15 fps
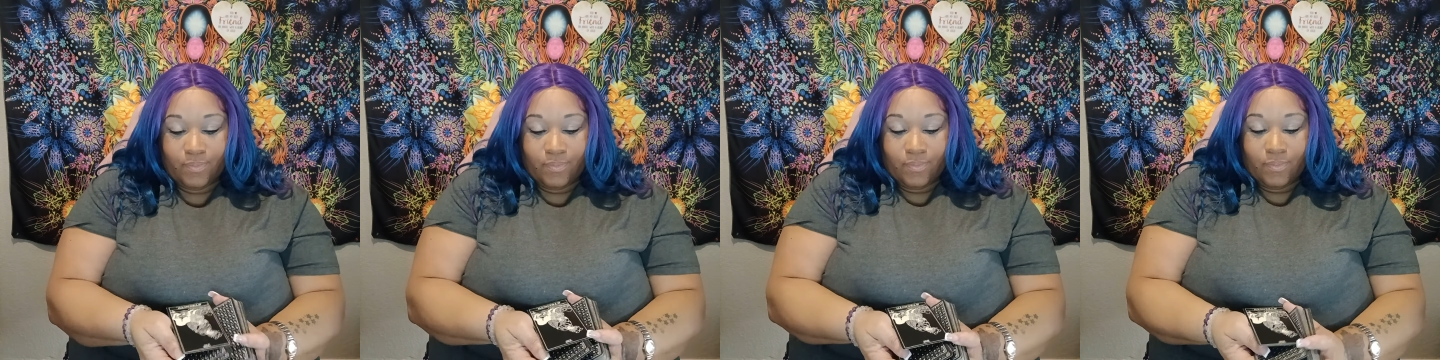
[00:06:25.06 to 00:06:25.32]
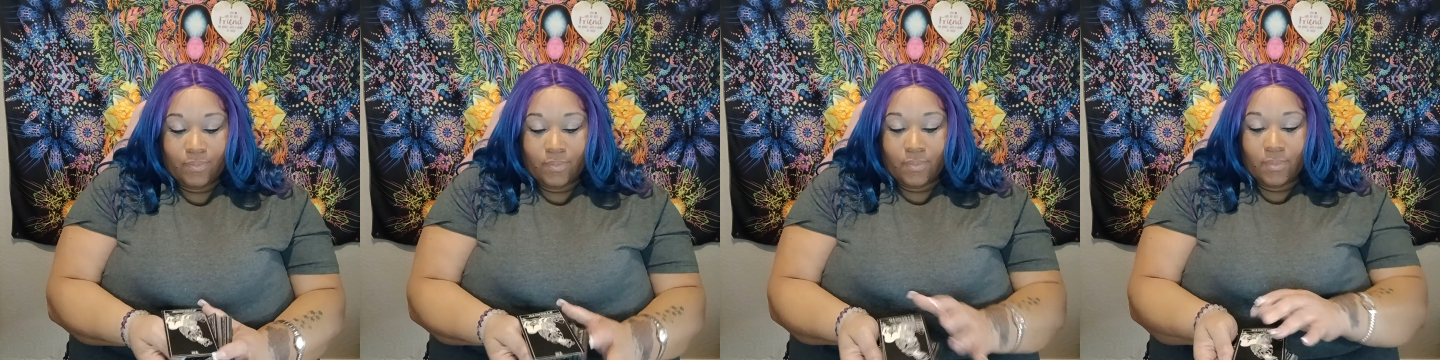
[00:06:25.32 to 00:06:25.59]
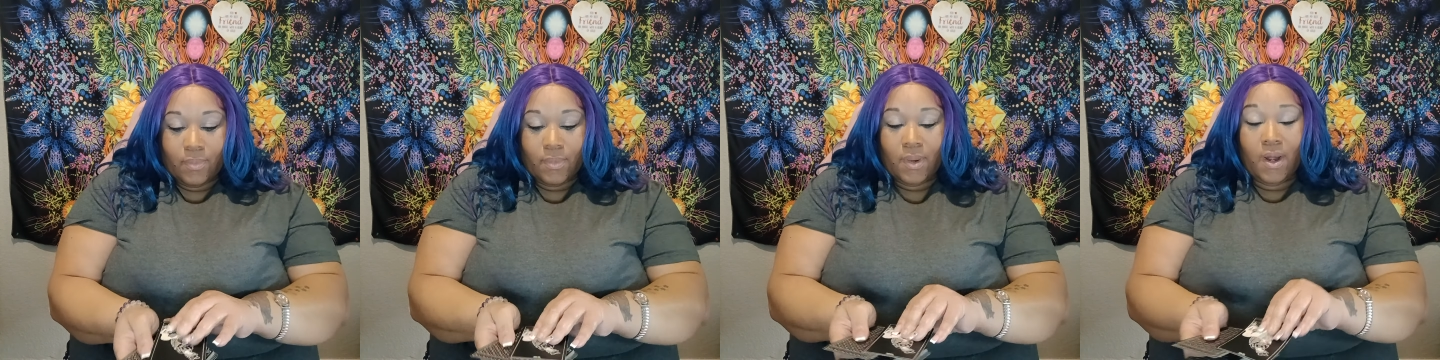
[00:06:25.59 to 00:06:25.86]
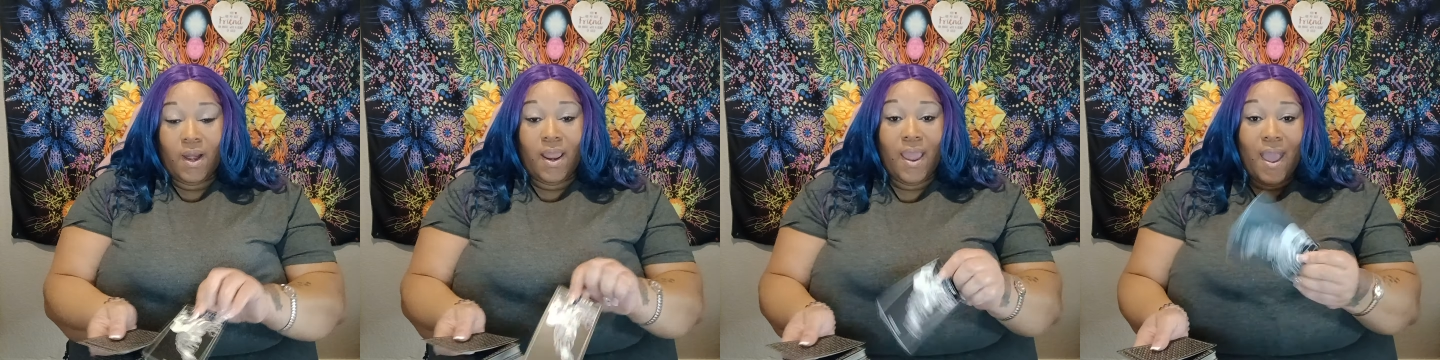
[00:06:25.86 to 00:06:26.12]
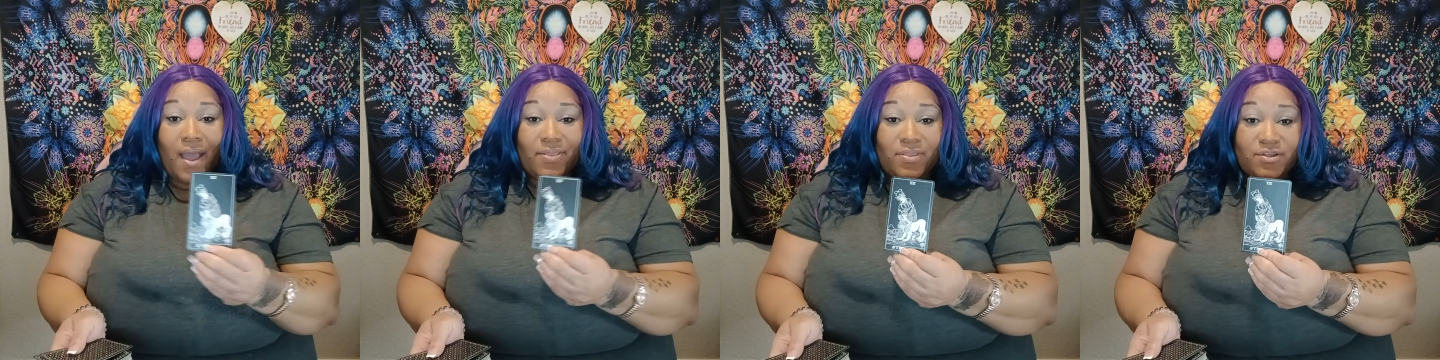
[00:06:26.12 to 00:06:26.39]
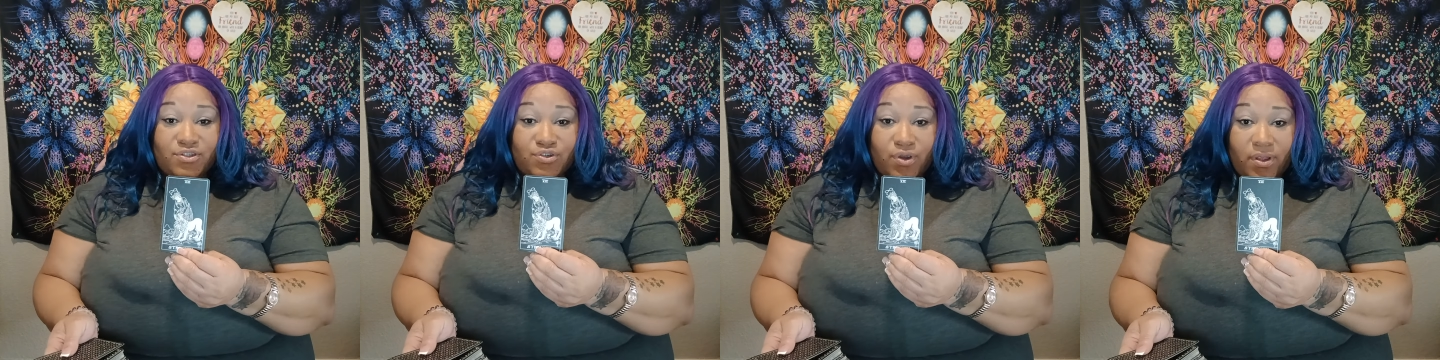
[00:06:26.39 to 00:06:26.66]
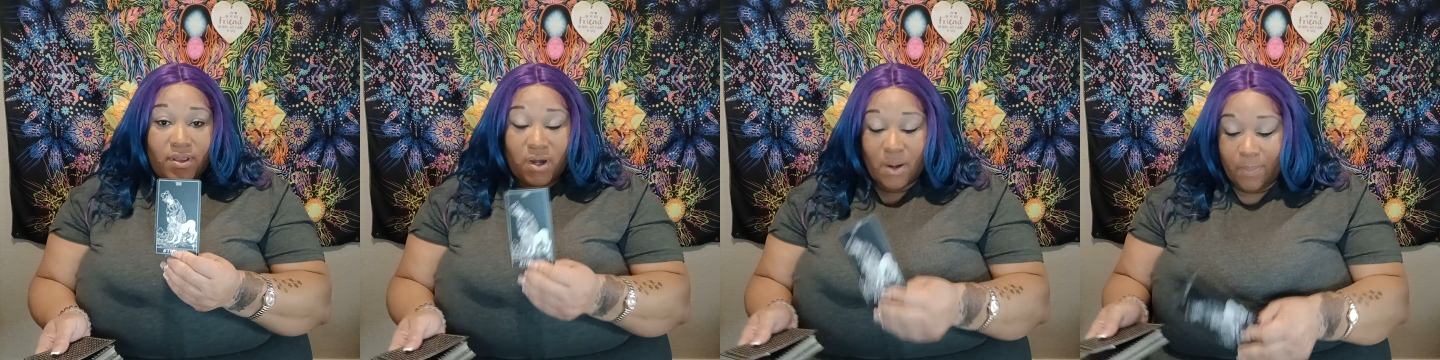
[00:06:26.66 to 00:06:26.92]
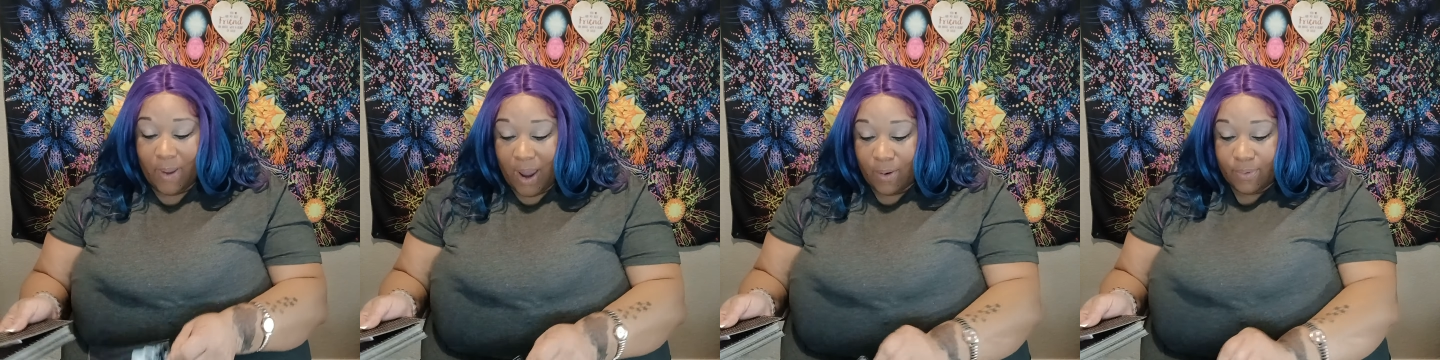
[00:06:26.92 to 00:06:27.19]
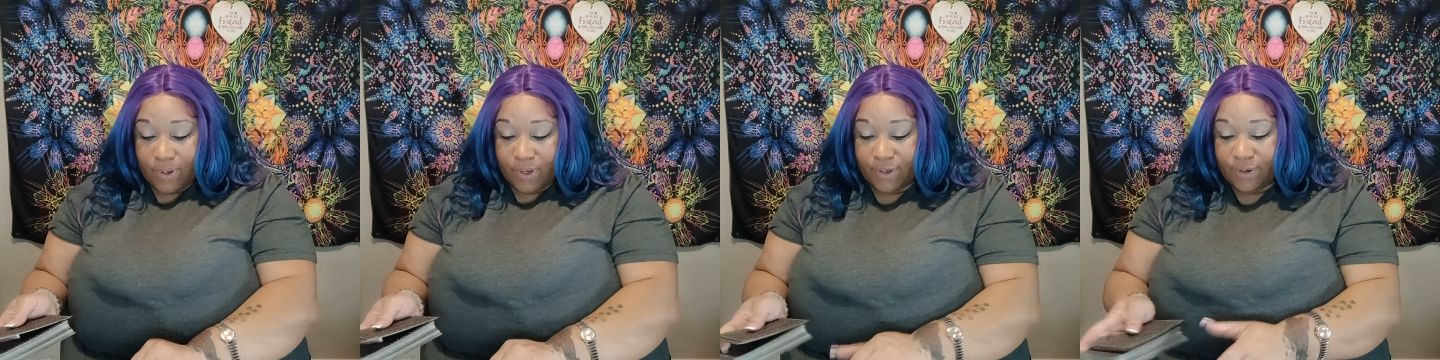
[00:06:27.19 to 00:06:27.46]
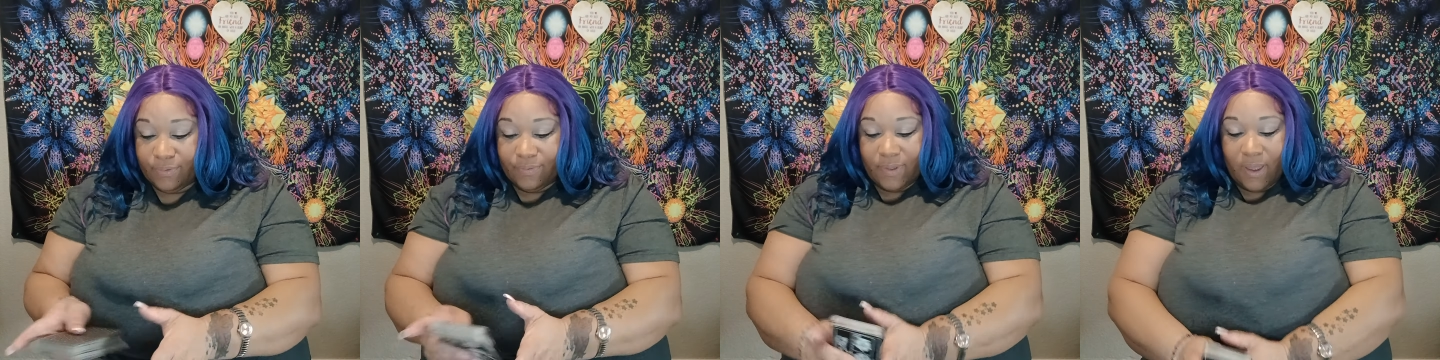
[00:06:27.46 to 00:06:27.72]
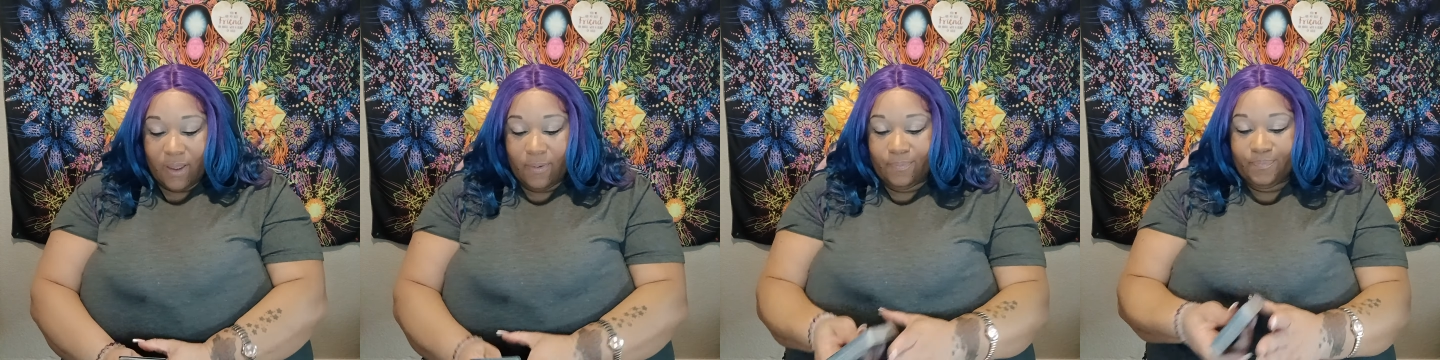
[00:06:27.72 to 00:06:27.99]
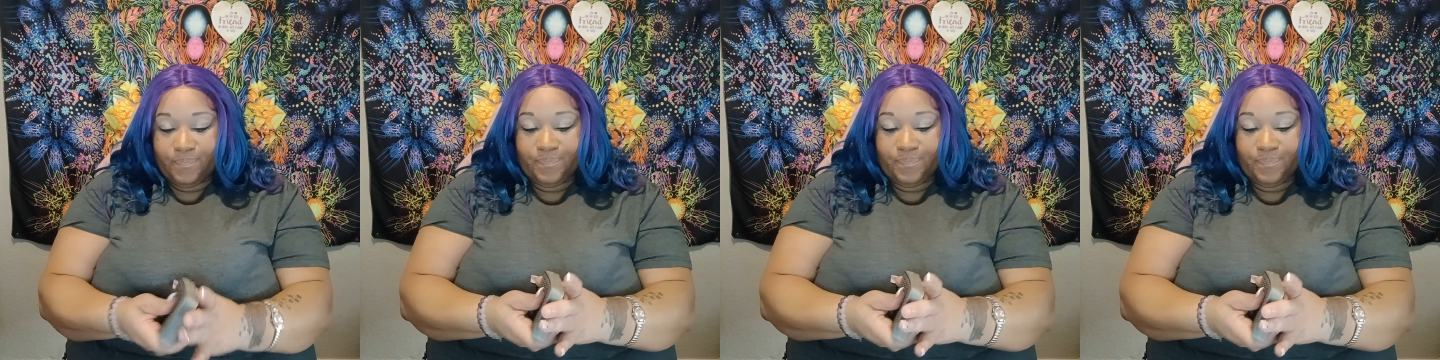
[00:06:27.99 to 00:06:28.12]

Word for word: And they had the strength and the power to do that.